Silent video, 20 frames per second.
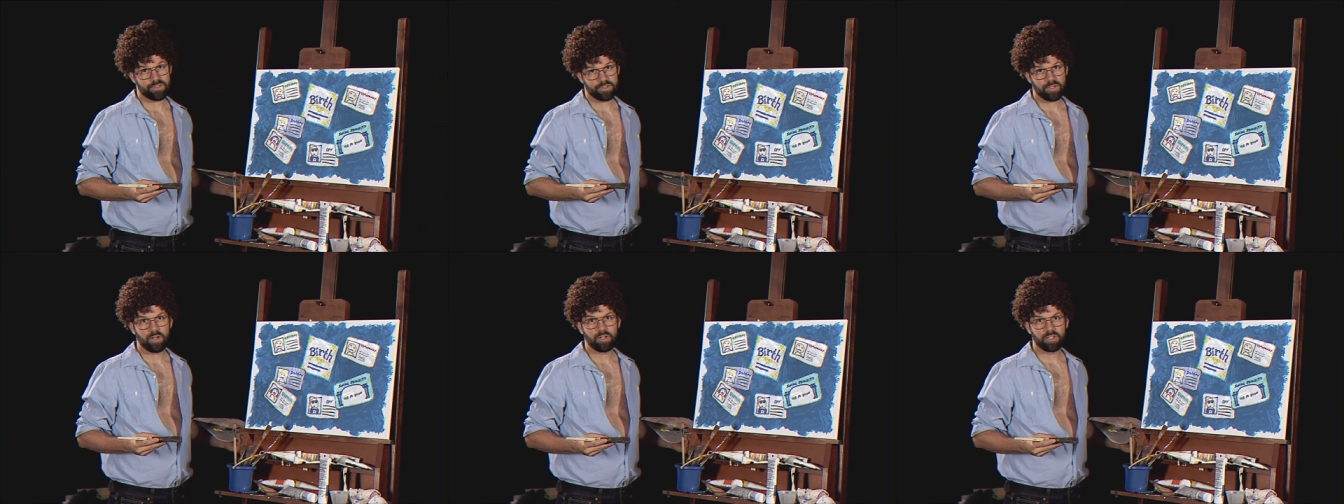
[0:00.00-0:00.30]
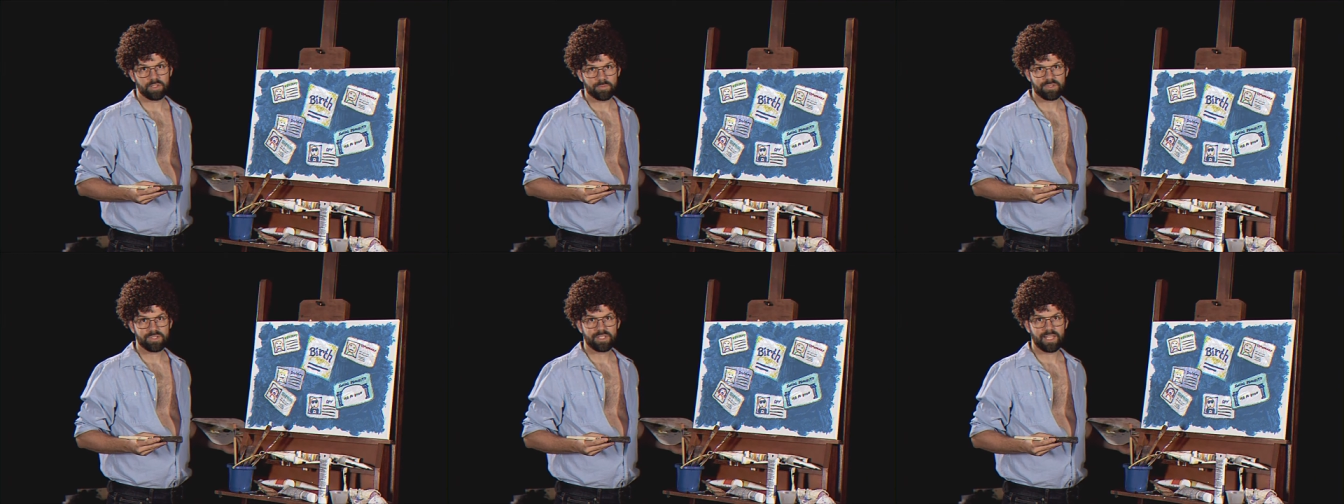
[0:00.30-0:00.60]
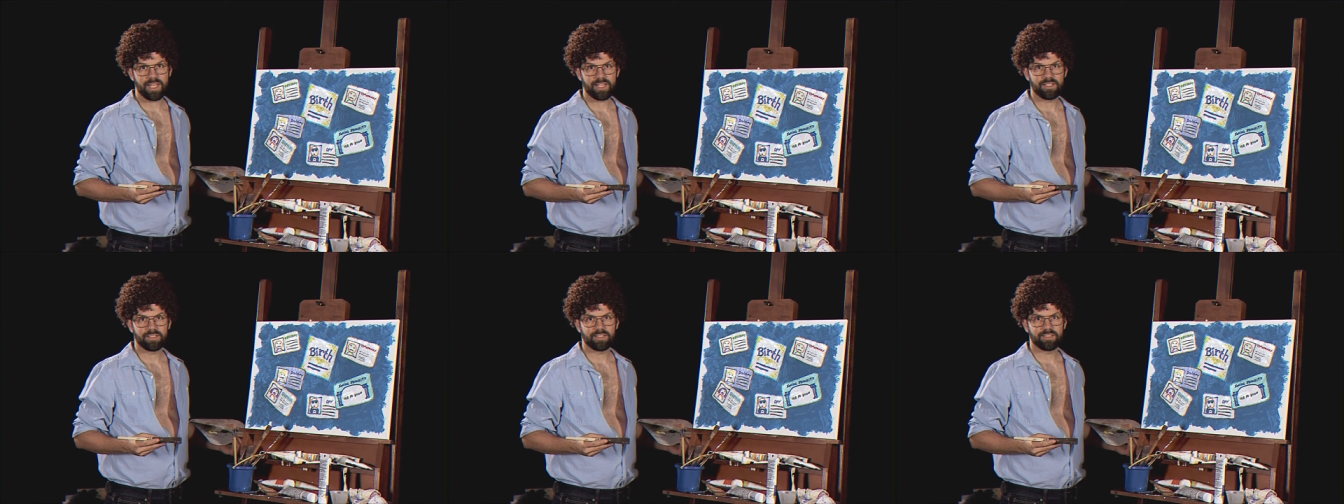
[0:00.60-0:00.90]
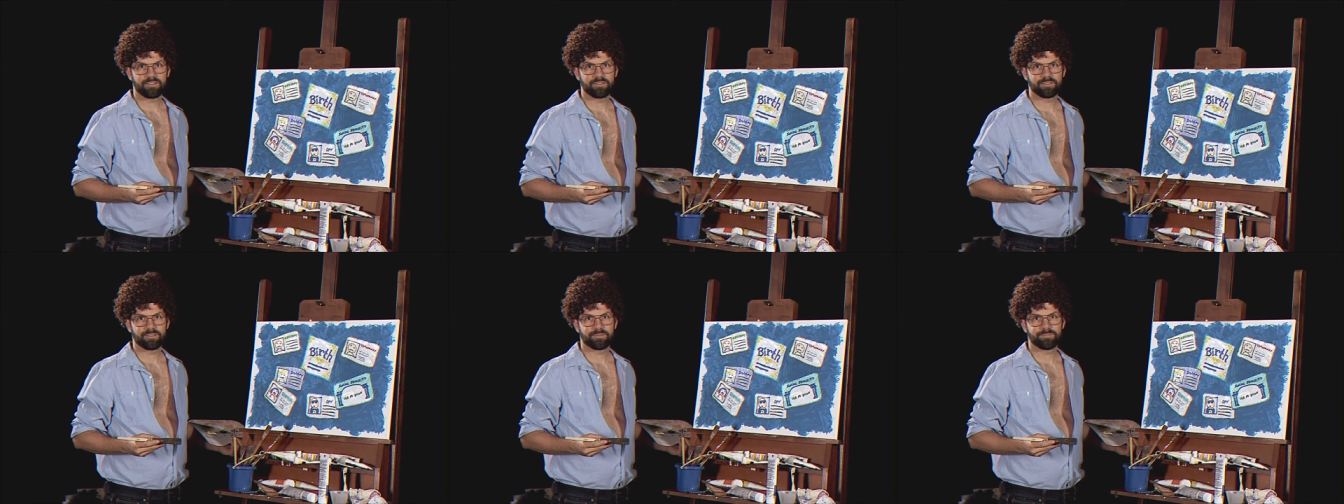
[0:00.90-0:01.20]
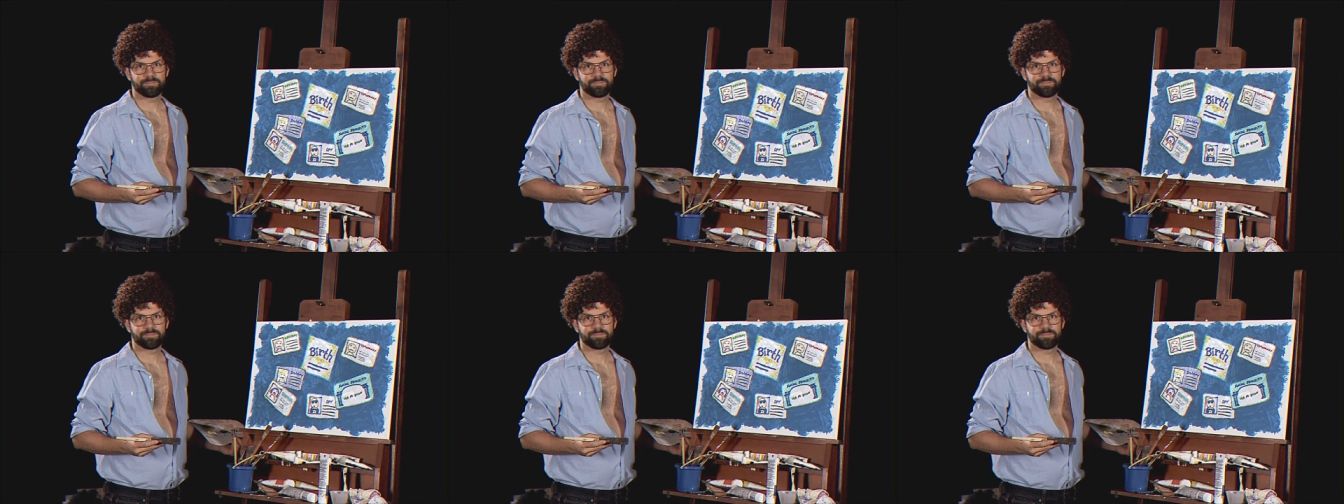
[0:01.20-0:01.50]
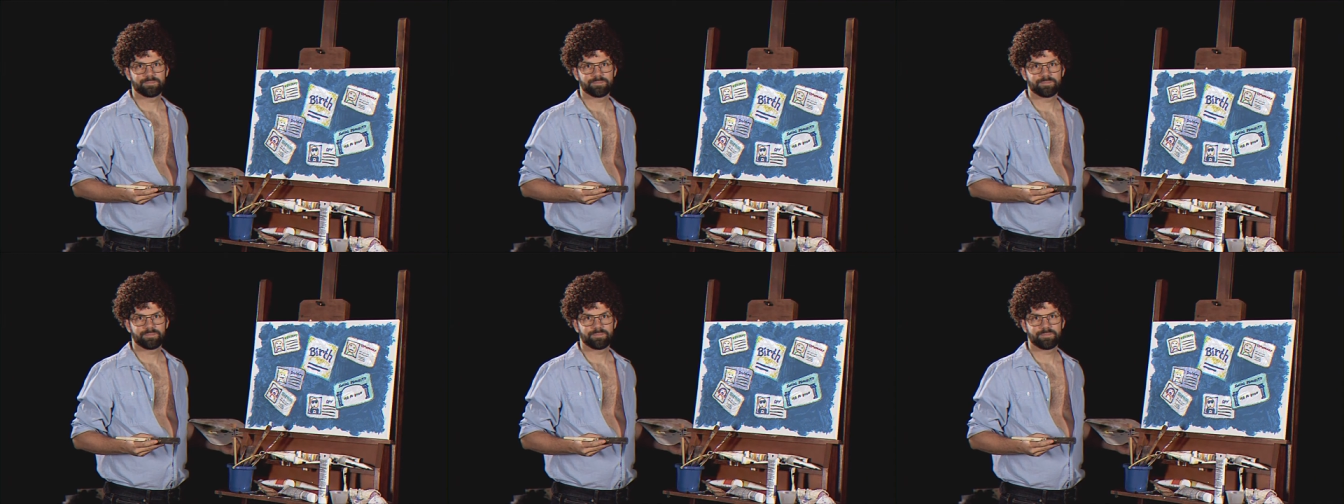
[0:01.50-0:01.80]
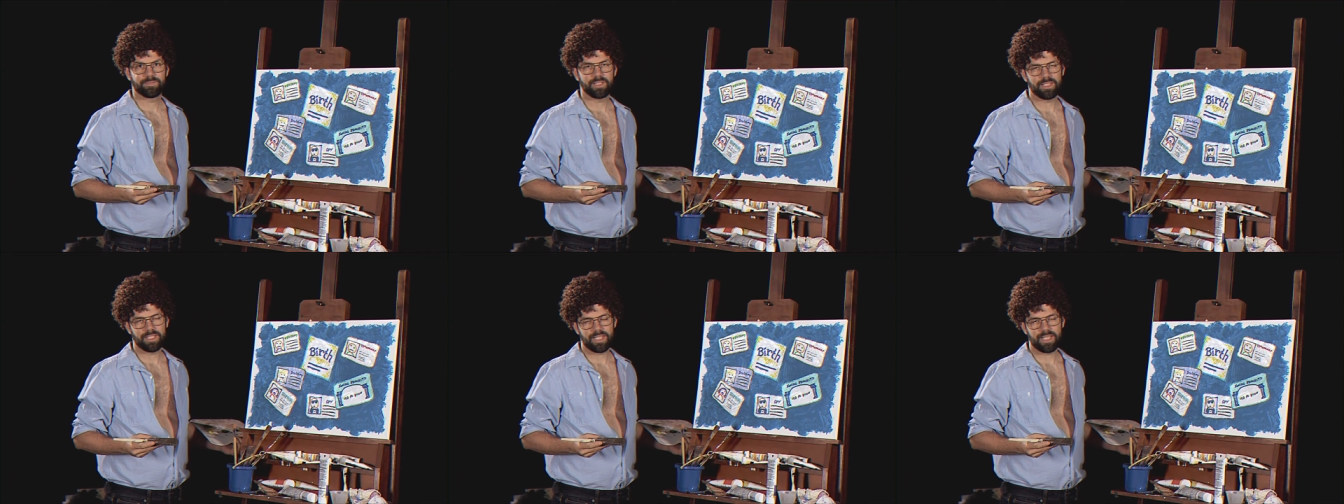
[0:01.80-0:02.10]
I just call him Stanley.
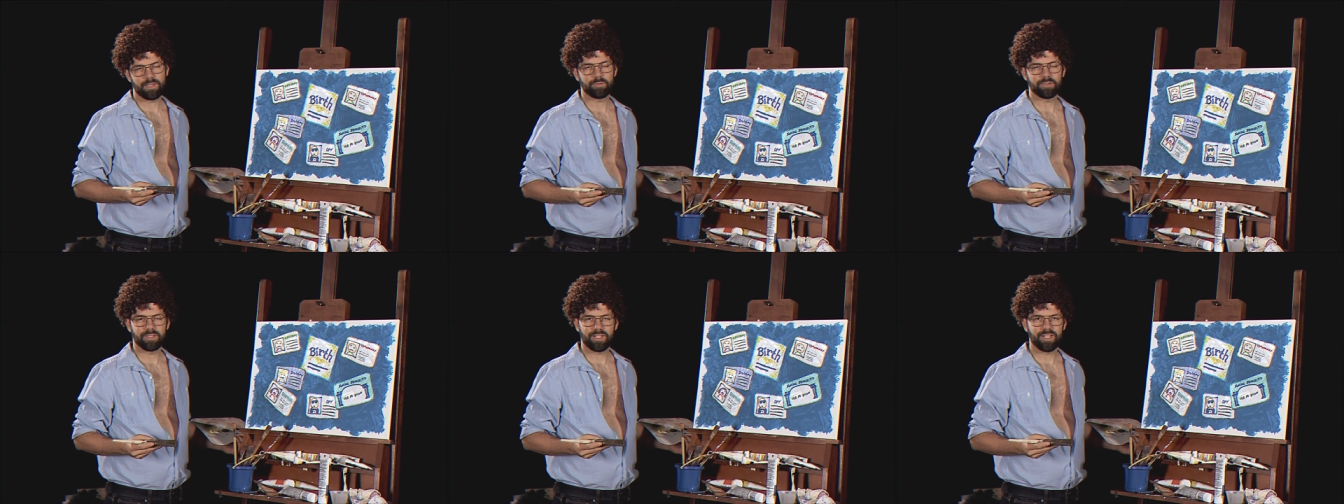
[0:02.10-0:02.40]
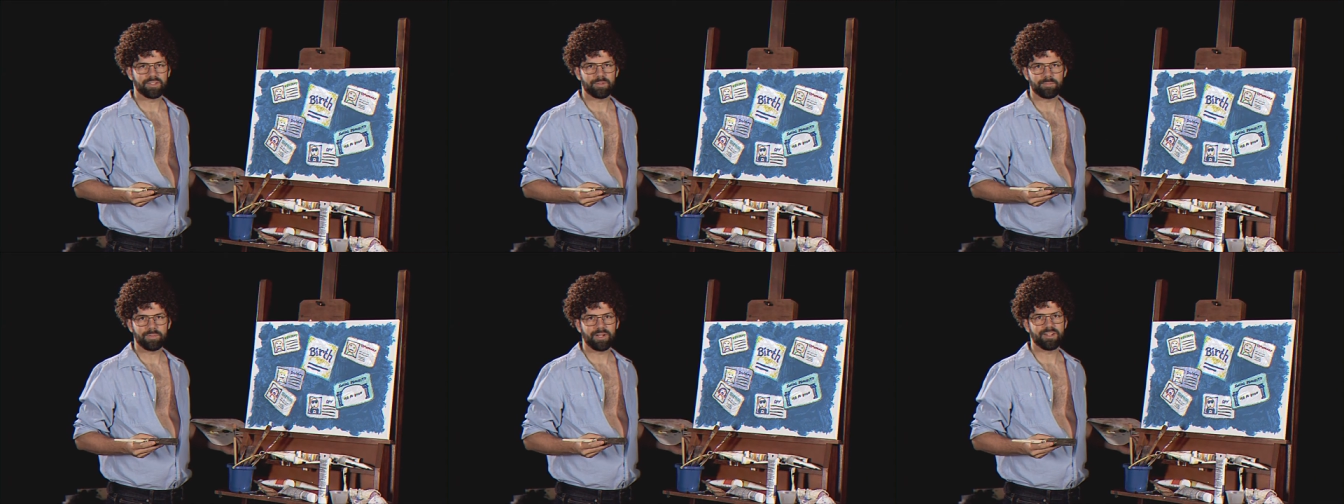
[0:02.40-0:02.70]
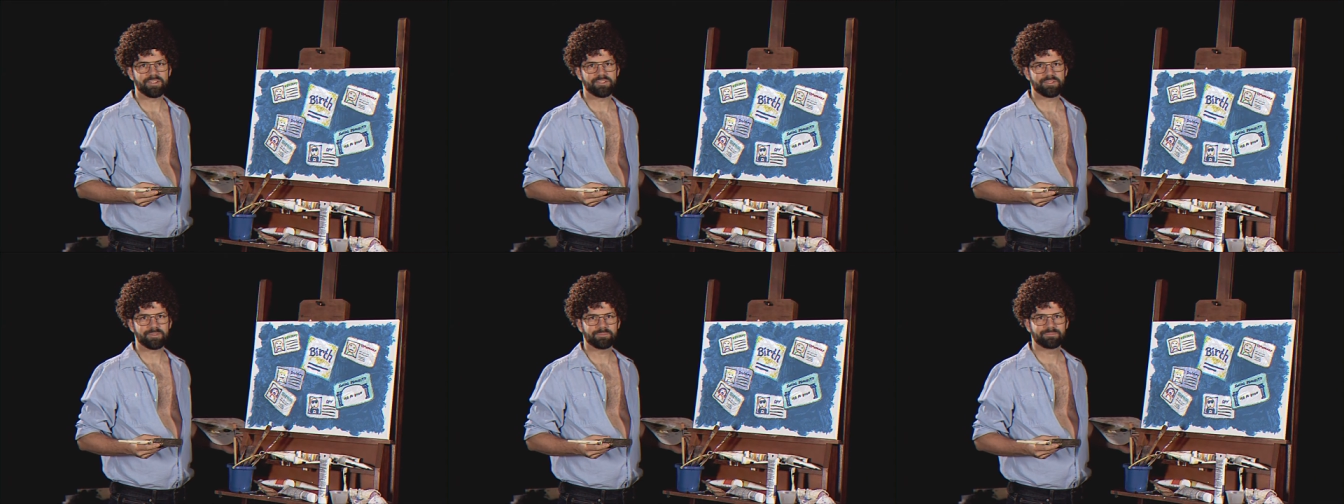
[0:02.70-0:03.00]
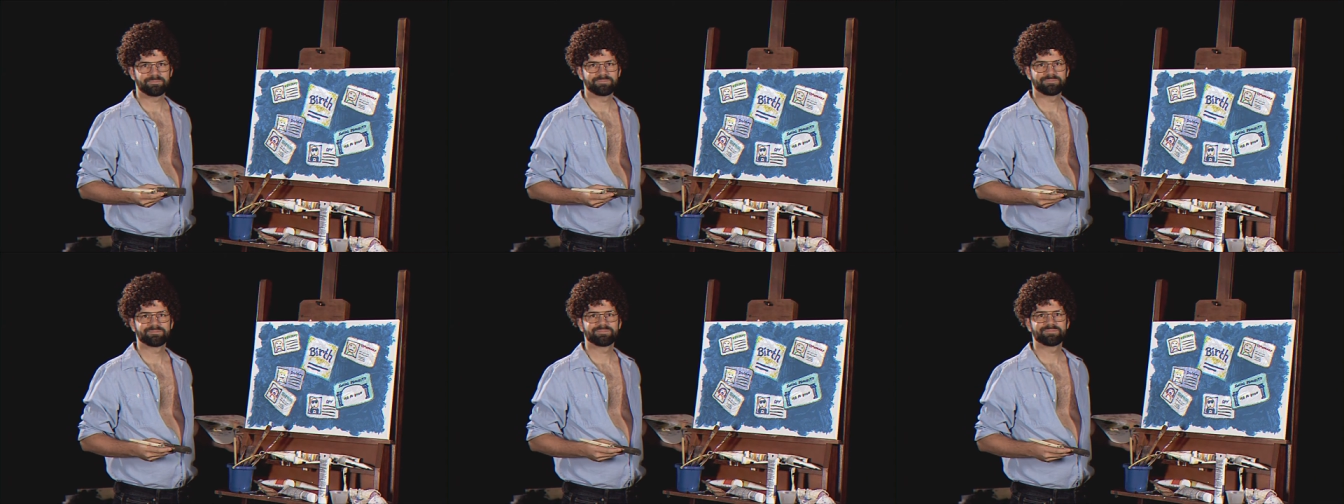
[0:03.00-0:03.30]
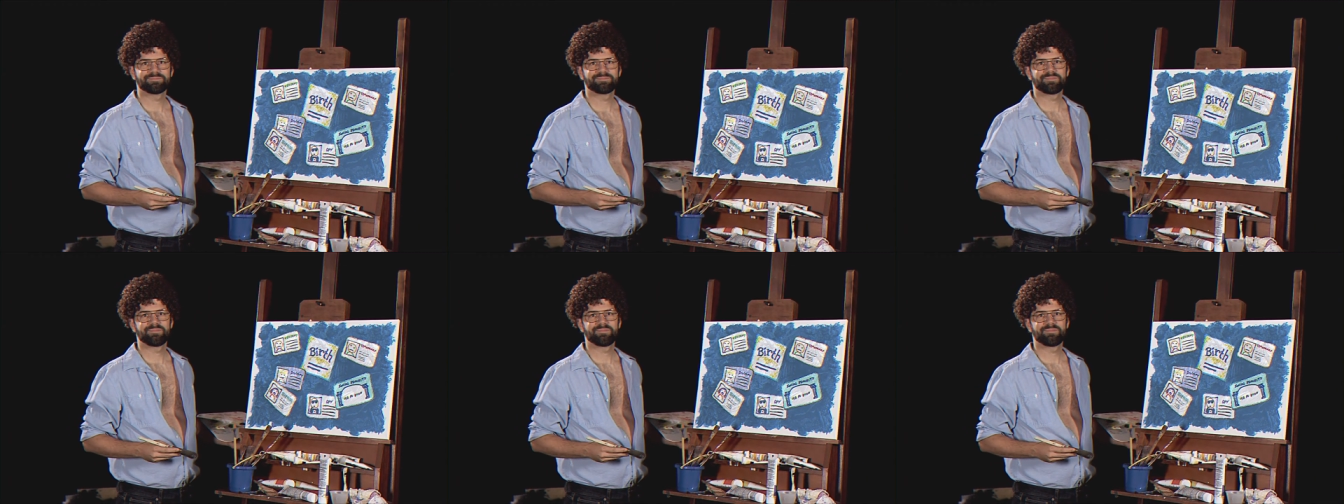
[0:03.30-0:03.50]
The neighbor, not the possum.